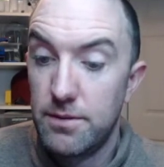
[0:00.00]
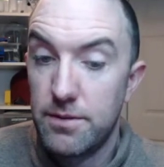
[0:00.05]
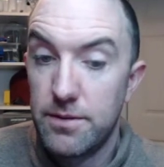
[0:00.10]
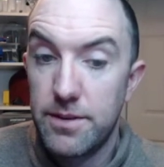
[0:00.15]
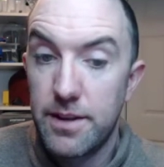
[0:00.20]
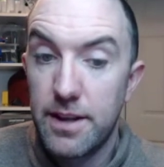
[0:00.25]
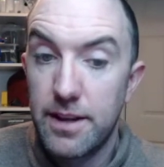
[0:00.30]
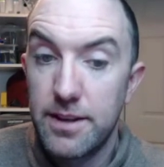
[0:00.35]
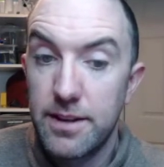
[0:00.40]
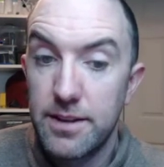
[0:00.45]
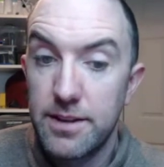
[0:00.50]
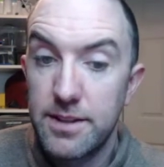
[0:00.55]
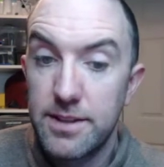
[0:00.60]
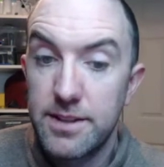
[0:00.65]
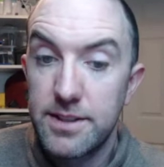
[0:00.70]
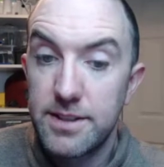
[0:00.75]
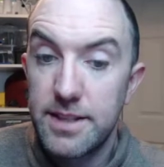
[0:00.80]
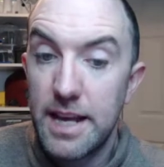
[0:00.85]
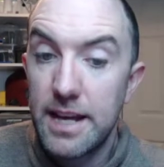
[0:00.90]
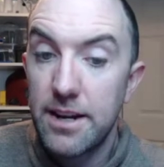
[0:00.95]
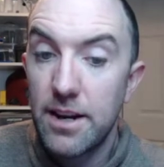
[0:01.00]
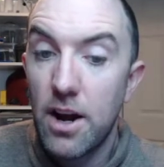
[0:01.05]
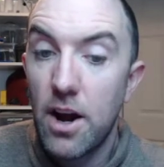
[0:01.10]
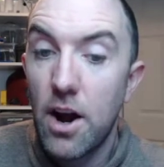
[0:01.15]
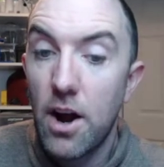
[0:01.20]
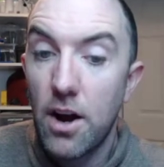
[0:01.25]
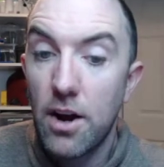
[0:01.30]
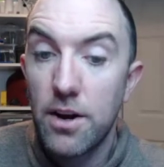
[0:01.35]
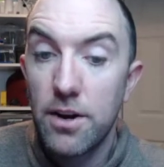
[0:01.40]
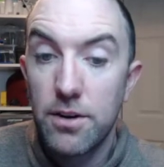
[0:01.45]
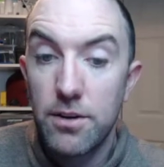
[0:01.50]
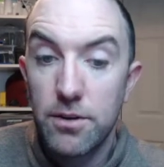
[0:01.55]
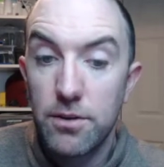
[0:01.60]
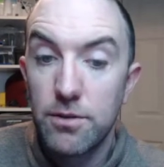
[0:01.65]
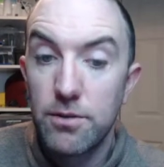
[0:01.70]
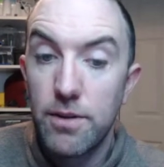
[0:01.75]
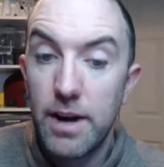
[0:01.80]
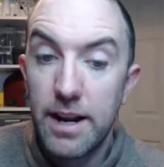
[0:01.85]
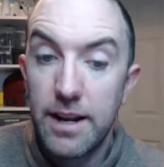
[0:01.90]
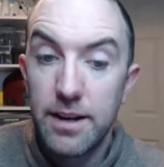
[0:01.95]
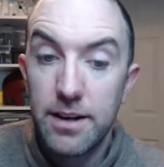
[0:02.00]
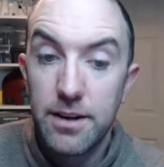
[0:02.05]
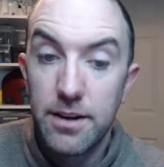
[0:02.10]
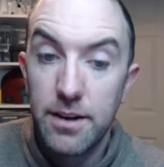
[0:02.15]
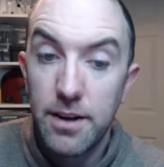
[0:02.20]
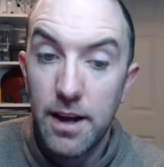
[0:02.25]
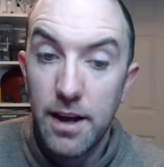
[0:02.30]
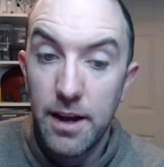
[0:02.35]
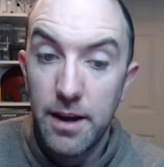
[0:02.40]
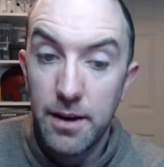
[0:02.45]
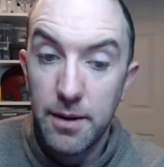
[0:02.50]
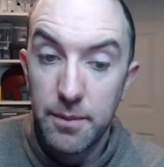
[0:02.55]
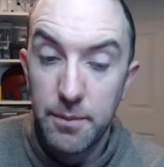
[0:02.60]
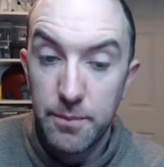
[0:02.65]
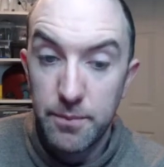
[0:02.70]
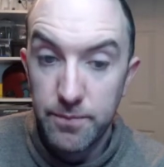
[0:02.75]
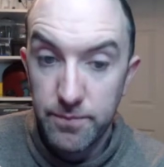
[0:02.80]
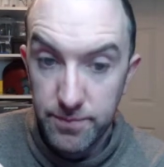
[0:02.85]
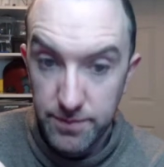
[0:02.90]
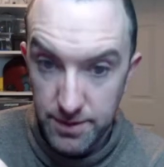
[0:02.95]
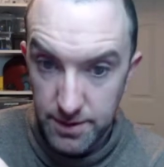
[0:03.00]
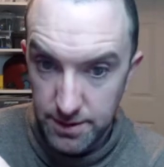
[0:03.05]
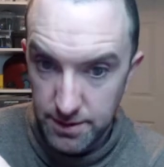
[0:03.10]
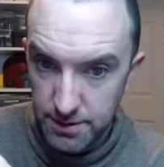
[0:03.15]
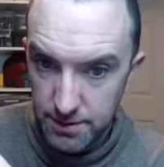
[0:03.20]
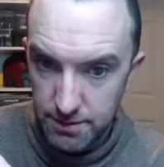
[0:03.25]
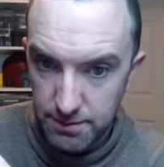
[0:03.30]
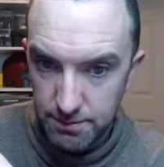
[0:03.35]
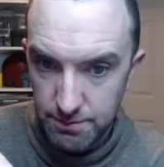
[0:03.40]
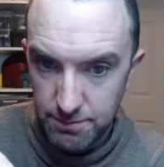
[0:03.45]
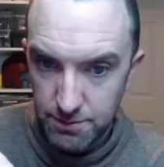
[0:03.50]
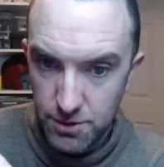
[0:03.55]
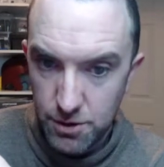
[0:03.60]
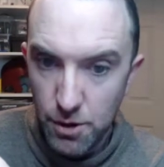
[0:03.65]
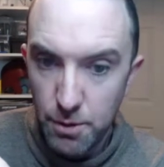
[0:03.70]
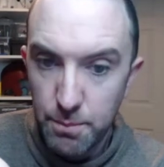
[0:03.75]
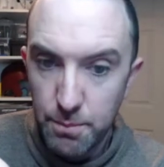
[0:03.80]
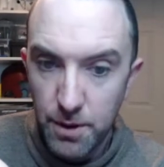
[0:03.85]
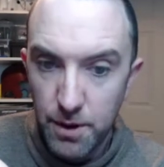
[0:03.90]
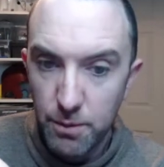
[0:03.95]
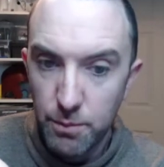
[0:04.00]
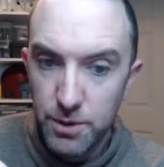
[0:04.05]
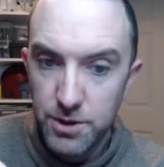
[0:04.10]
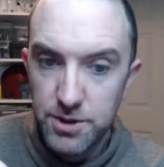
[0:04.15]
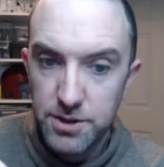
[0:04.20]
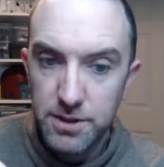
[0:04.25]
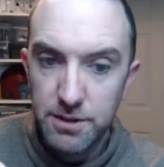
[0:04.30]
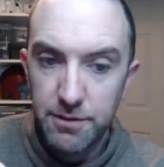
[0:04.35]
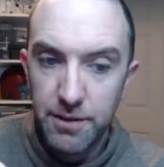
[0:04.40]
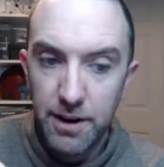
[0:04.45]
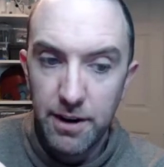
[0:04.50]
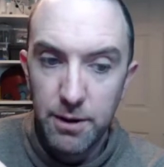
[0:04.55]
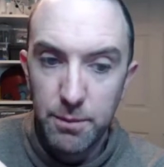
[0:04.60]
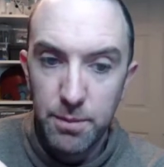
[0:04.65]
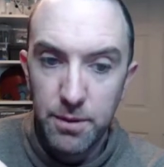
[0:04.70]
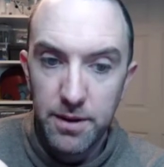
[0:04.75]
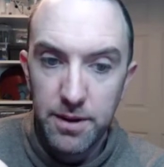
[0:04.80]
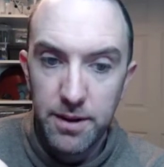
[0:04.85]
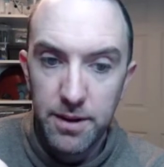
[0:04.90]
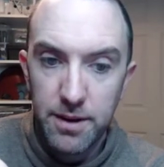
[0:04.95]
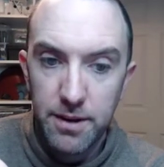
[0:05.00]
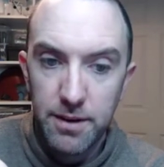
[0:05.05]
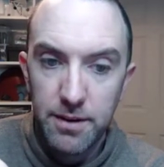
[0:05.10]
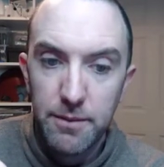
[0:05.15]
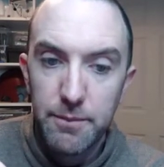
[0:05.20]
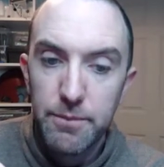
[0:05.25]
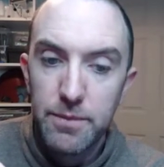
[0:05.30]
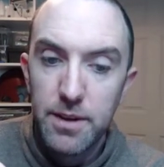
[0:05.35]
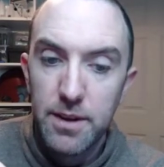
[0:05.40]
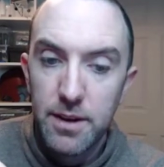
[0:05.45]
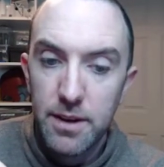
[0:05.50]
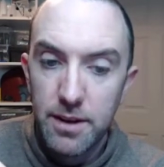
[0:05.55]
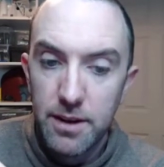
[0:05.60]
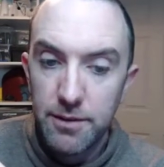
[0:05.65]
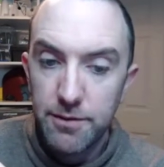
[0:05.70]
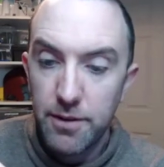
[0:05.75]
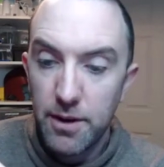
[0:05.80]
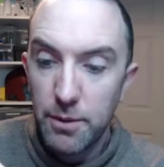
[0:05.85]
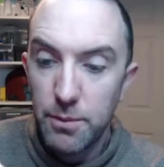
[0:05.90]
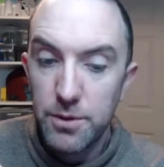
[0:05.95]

like set heart rate um, number, which is the variable here, if I